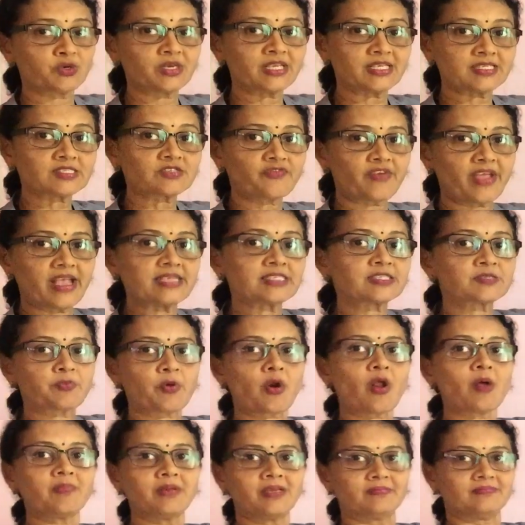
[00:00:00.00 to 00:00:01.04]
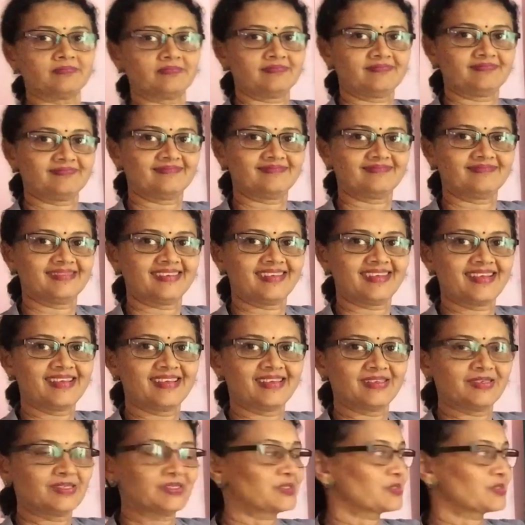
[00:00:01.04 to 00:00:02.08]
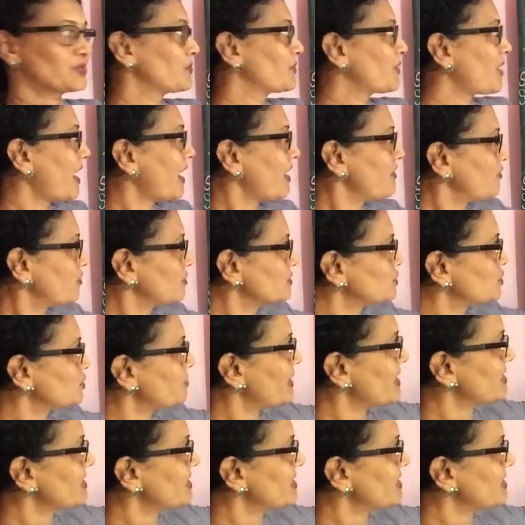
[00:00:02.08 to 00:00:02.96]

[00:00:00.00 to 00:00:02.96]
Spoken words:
students face problem. So I want to